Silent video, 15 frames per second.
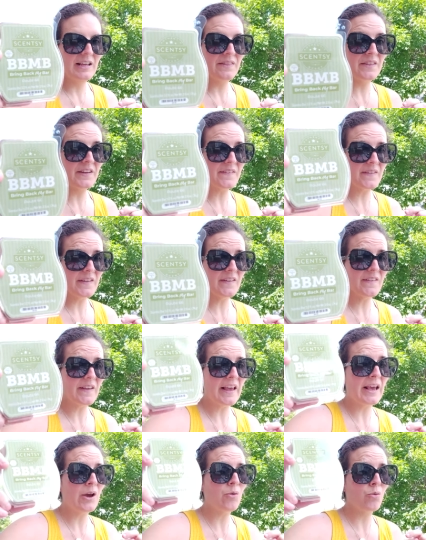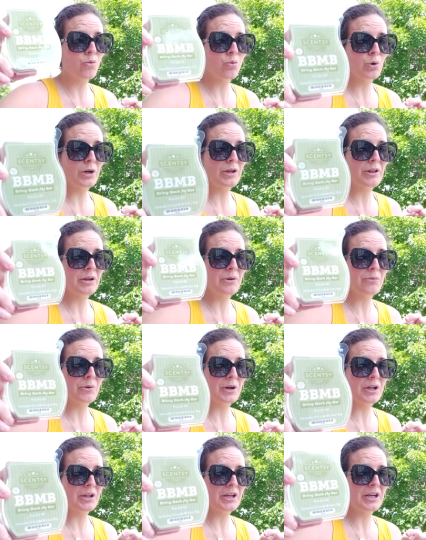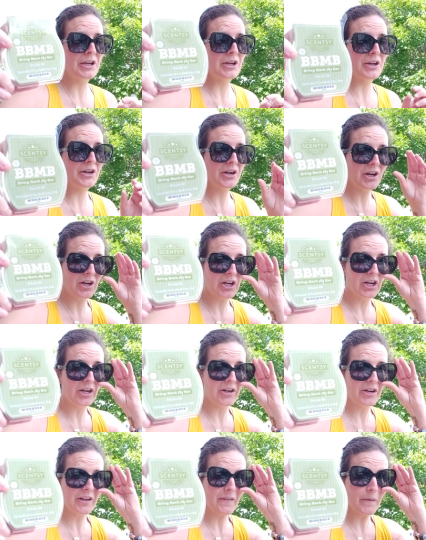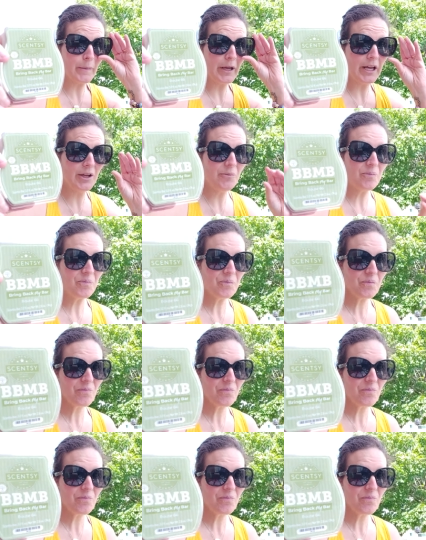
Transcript: This is a really, really good honka honka smell.